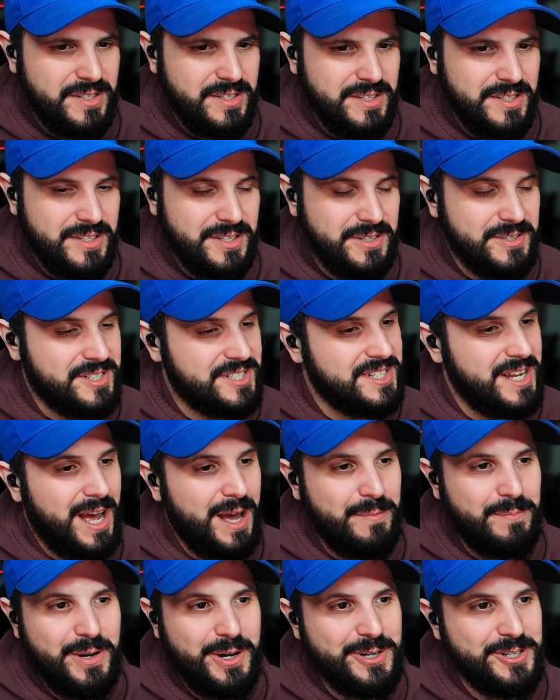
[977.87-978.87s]
Dude,
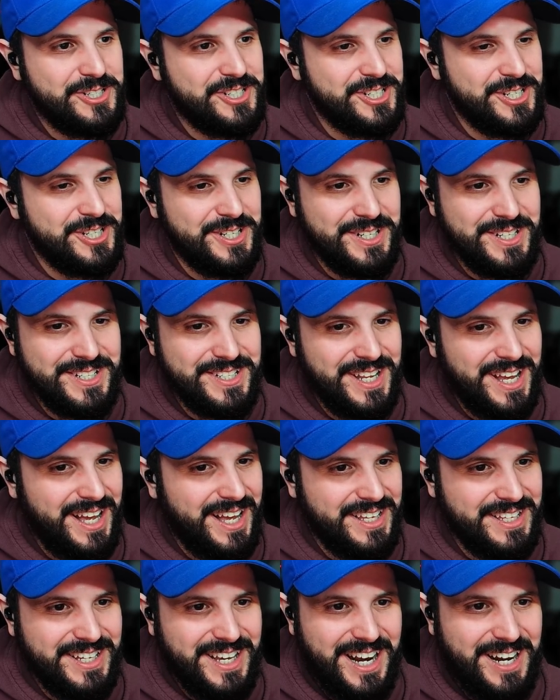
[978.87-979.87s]
stop motion is
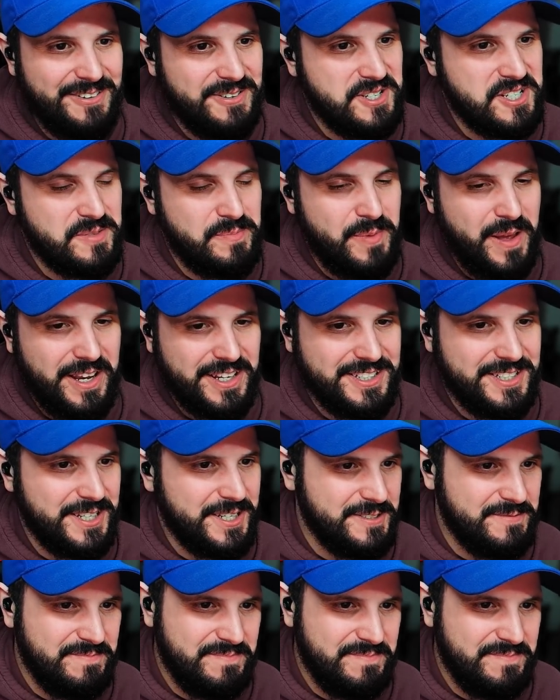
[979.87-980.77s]
you gotta respect it.